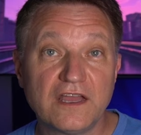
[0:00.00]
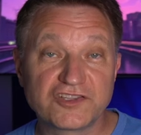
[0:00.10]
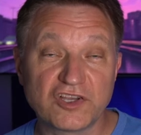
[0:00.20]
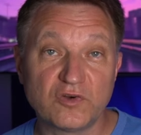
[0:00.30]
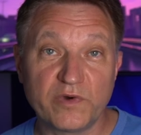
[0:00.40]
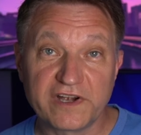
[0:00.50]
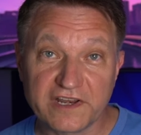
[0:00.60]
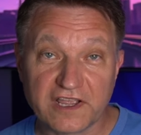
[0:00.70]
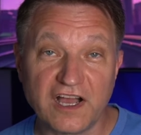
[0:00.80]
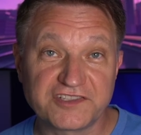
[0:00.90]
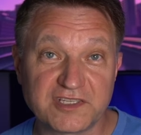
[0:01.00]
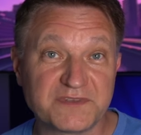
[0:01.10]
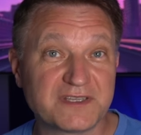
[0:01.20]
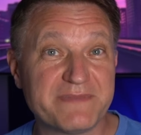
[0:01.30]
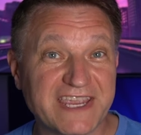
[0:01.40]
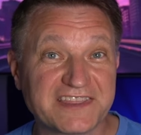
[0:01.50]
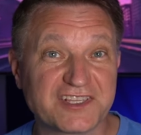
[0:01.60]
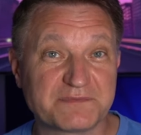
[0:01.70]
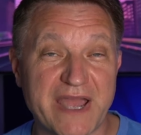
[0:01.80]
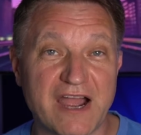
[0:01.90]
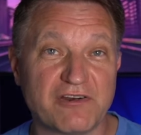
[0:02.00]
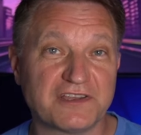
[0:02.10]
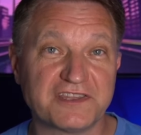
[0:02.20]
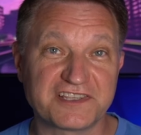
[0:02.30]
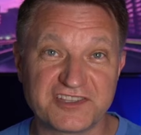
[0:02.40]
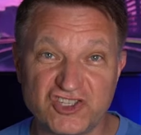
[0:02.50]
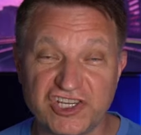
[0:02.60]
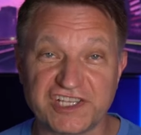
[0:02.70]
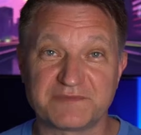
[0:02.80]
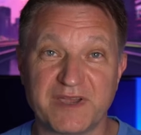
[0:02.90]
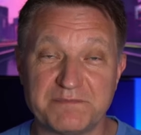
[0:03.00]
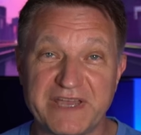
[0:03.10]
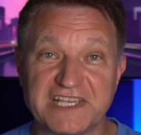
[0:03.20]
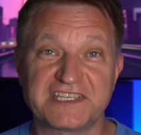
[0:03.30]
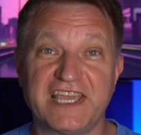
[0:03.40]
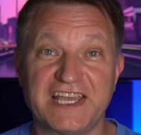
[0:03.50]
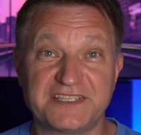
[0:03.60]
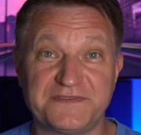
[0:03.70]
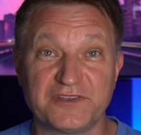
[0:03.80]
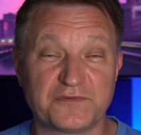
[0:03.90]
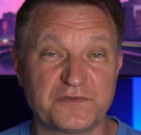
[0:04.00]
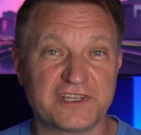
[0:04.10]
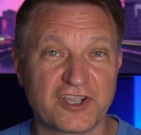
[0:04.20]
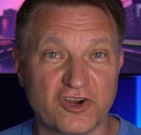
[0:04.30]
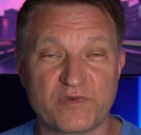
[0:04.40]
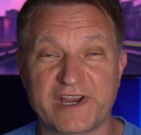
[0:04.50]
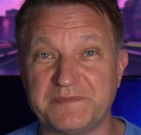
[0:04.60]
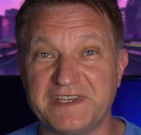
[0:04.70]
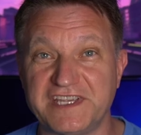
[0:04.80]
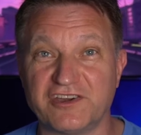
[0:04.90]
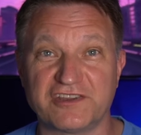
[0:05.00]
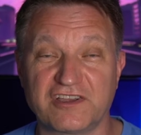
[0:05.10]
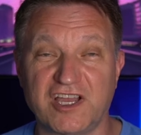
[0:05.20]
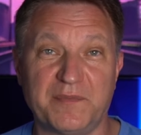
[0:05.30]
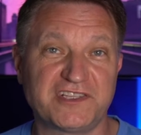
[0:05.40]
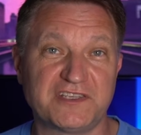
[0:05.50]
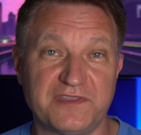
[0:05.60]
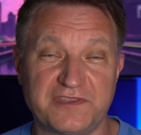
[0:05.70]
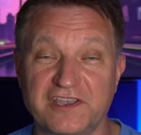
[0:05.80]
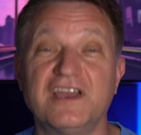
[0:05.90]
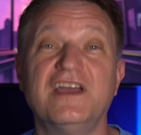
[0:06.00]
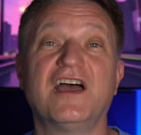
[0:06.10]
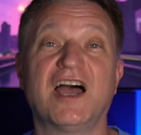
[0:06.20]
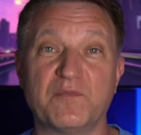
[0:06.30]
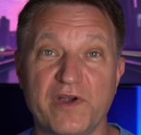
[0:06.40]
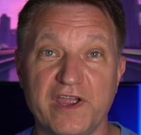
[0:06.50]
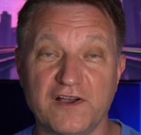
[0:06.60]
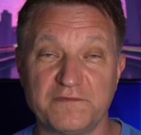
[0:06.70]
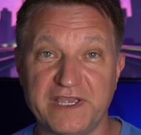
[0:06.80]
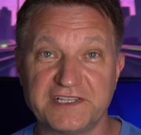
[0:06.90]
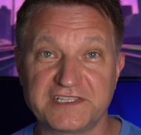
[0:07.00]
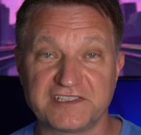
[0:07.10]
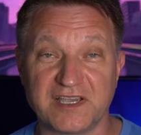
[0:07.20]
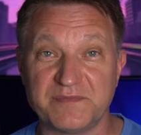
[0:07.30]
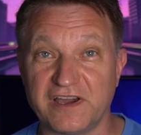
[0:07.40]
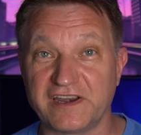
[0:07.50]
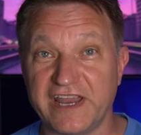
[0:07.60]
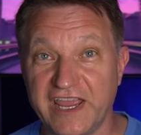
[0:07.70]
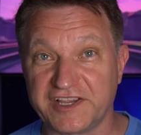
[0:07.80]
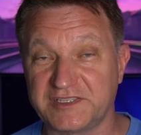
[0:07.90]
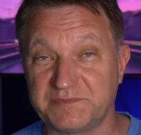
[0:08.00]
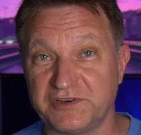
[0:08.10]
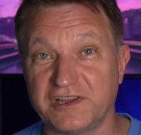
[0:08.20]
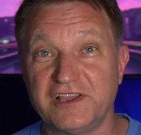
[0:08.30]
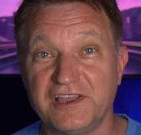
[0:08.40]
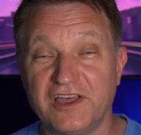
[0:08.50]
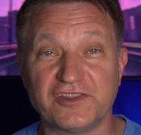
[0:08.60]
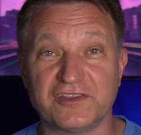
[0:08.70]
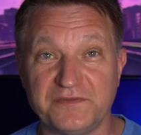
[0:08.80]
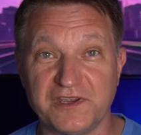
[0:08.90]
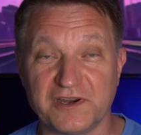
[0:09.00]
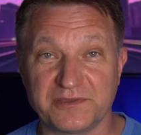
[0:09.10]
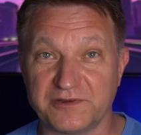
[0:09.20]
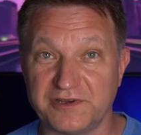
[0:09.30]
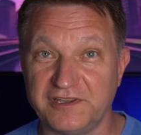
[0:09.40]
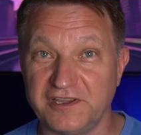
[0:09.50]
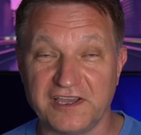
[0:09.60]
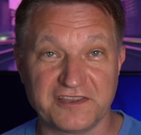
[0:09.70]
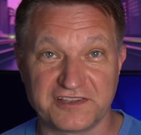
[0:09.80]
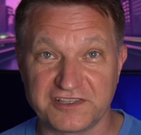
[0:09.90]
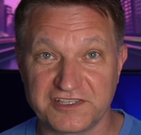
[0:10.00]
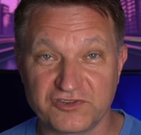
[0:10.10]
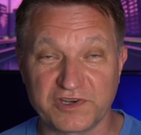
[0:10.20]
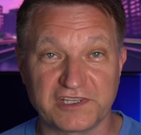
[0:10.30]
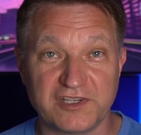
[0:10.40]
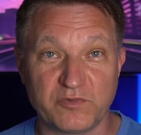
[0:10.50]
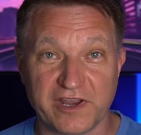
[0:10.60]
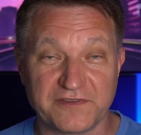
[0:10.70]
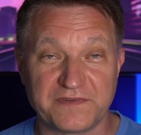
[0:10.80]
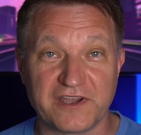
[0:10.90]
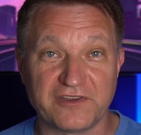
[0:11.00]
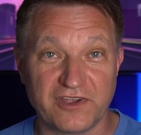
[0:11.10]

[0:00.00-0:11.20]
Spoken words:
So what did it cost him to make this power? And this is just my best guess. Feel free to correct me down in the comments if you think I'm way off base, because I'm not an expert on the VR30. This is strictly what I found